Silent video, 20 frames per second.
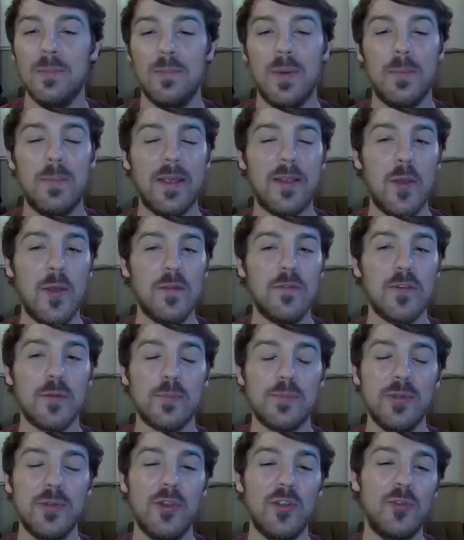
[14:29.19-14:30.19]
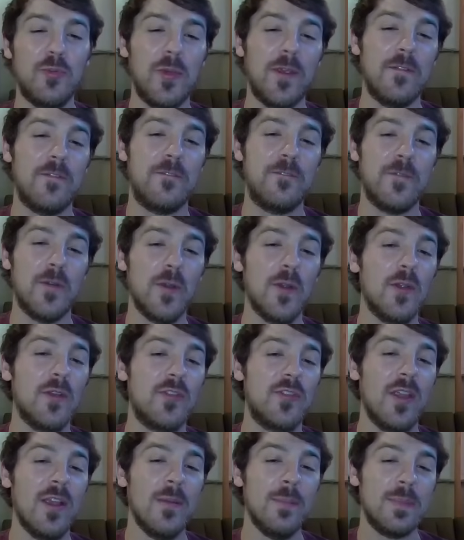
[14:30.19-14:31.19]
But by going for Brutal Swing
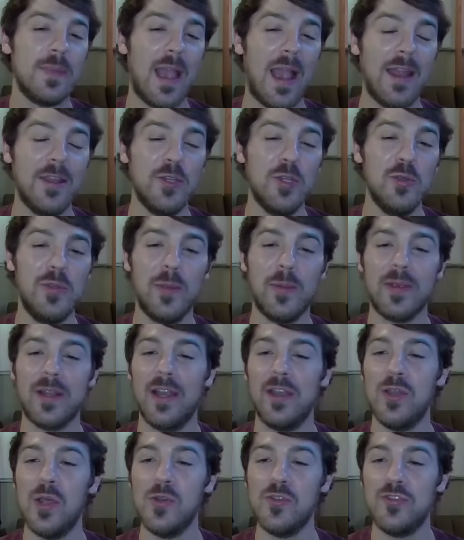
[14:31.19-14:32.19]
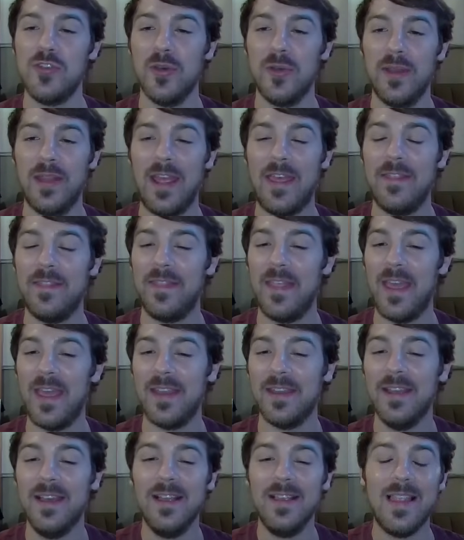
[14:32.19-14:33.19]
first, I knew they were going to no-shield it, and
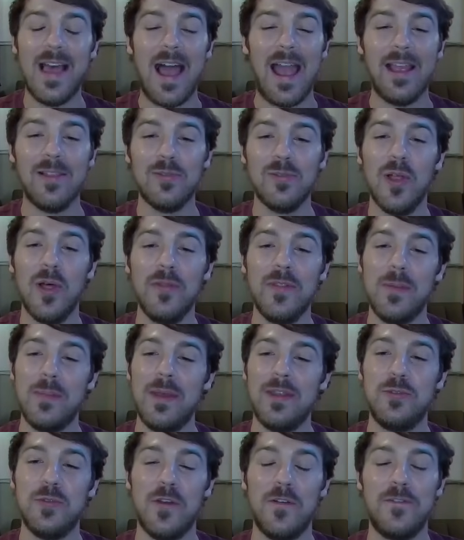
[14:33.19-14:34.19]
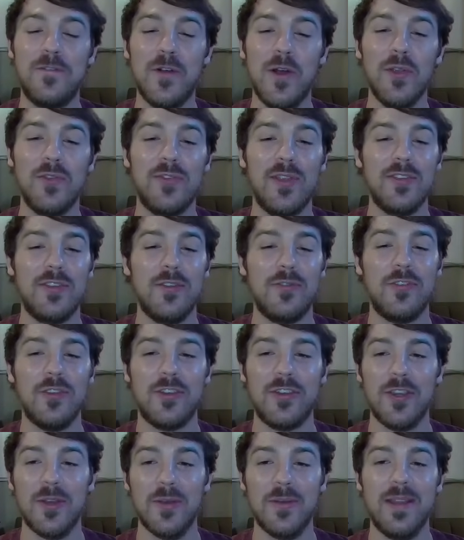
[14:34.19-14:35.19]
then I lulled them into a false sense of
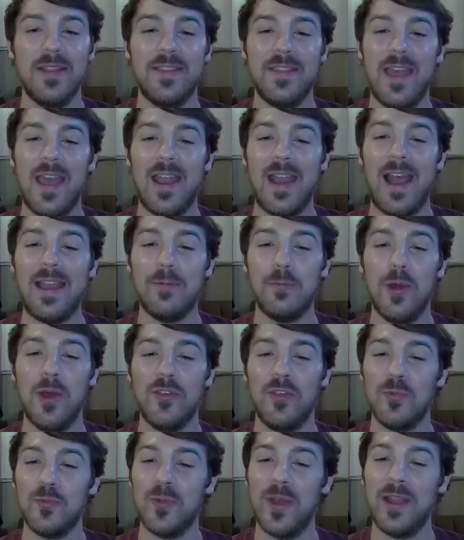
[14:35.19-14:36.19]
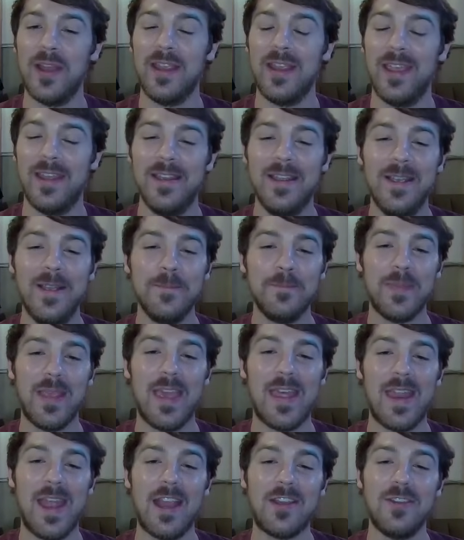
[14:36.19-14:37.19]
security that I wasn't running it,
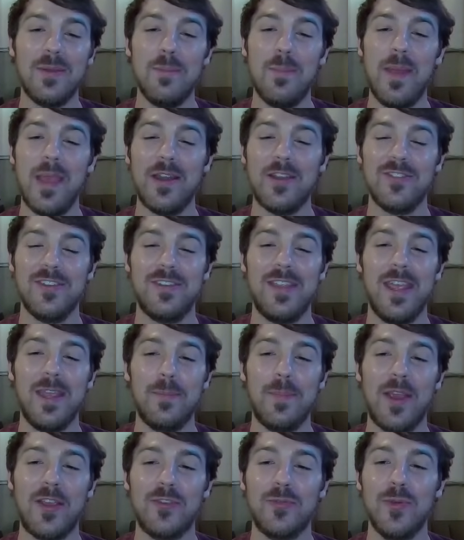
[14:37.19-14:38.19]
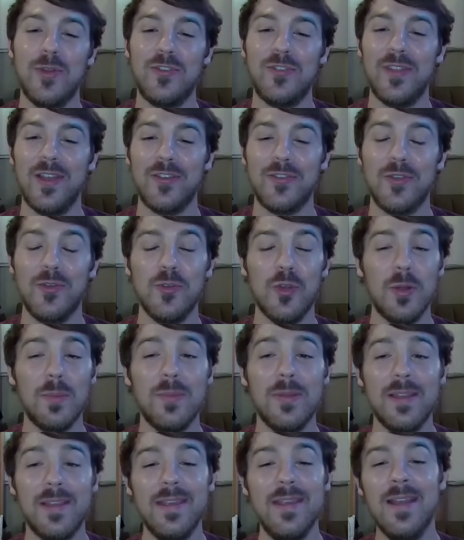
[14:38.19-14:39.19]
and I actually managed to take back switch there. So
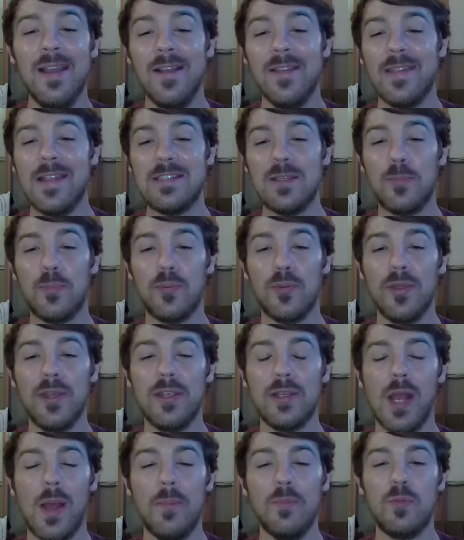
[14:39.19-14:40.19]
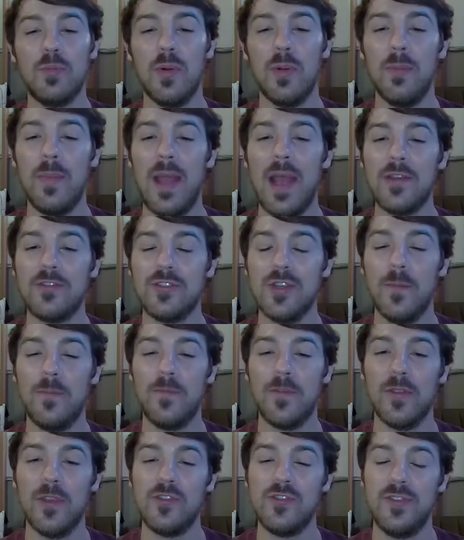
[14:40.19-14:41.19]
normally, that's a pretty comfortable
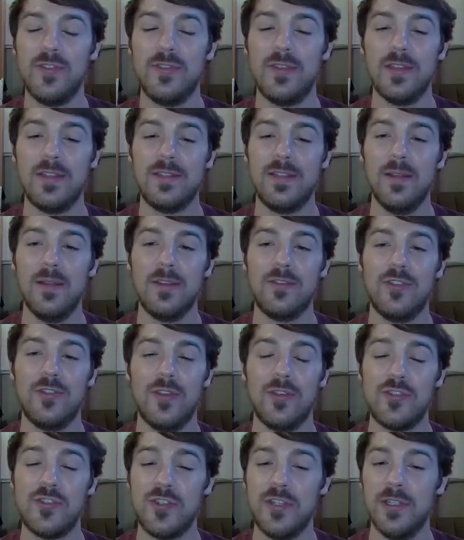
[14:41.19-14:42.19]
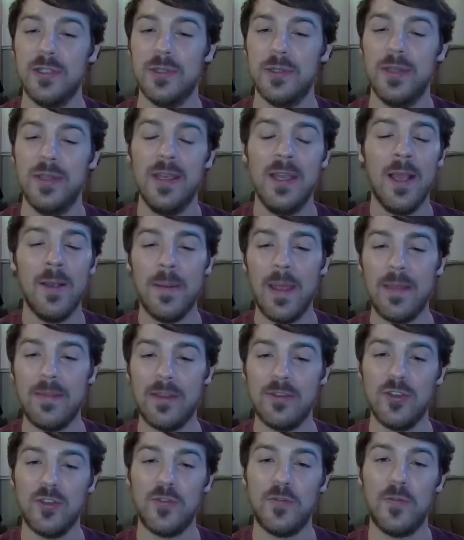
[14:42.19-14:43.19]
matchup for the Steelix to just shield and
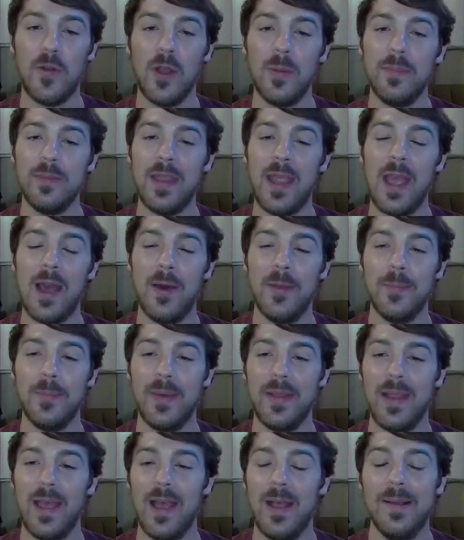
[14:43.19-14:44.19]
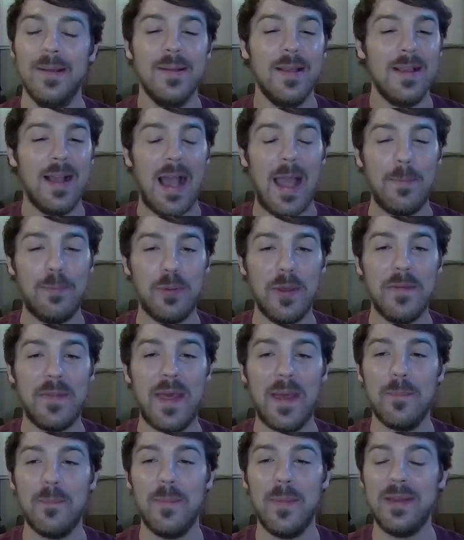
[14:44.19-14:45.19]
then just farm down, but I played
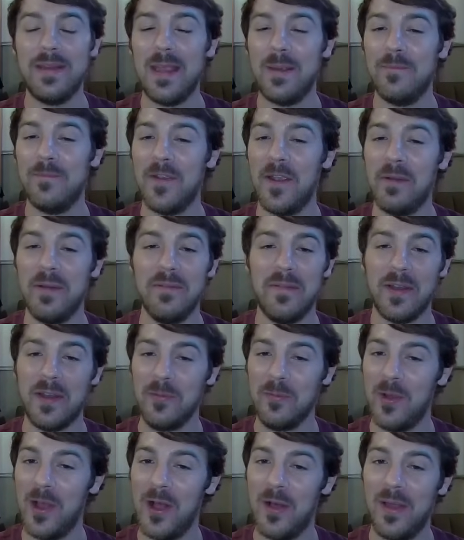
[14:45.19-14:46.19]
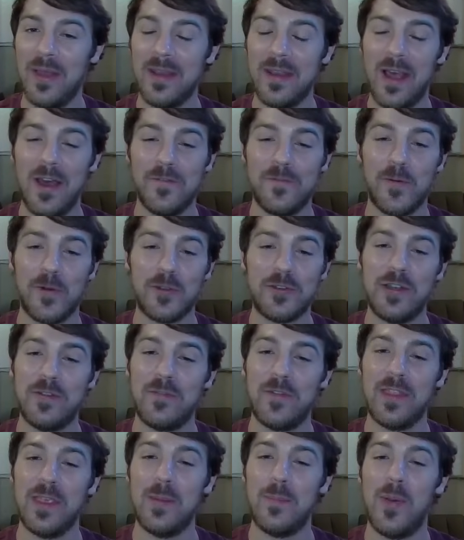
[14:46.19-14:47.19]
that mid-game very, very well, and
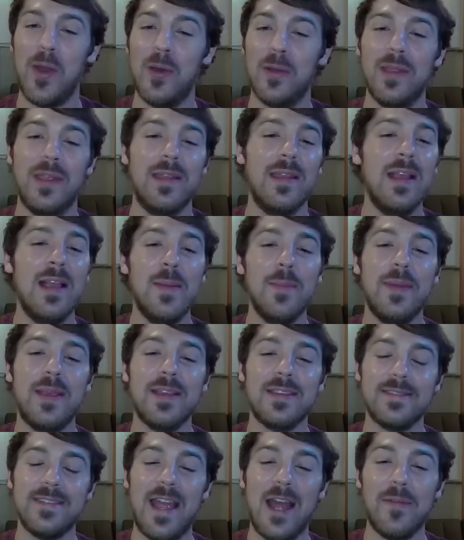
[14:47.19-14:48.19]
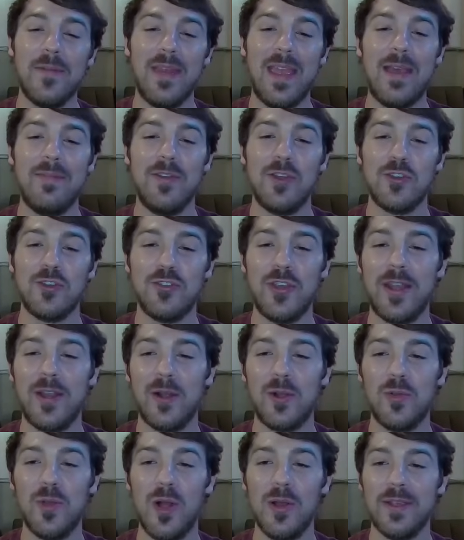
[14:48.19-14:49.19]
unfortunate for the opponent, because now they have their
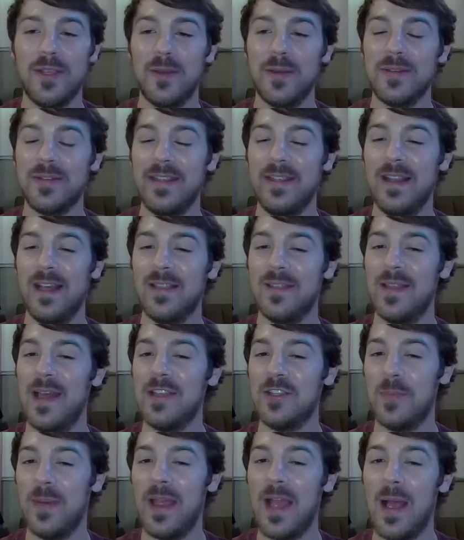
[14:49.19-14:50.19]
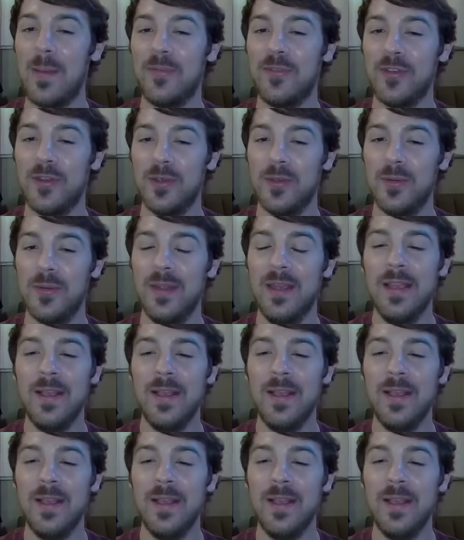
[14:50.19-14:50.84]
Shadow Claw Giratina aligned to my Obstagoon,